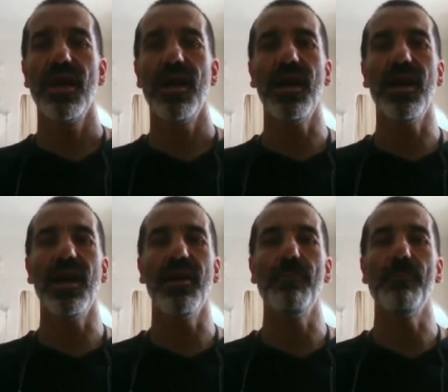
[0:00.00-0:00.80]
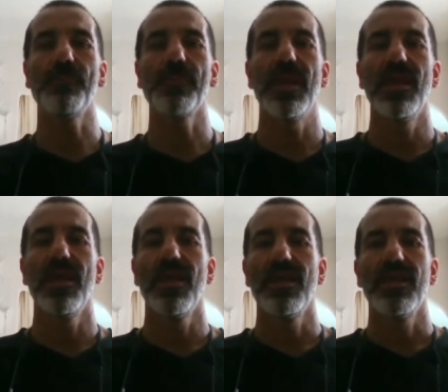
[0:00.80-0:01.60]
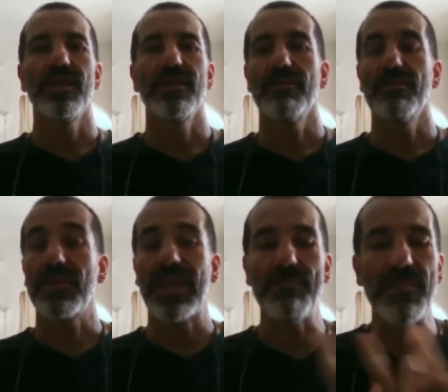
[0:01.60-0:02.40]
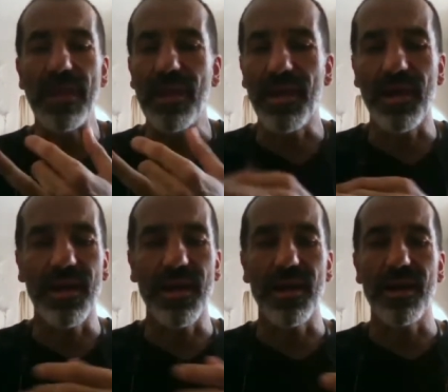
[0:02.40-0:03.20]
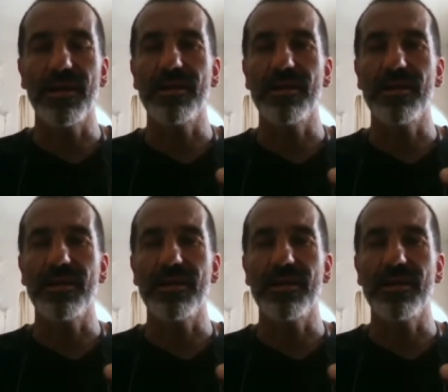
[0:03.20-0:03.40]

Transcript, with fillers: um, can be uh,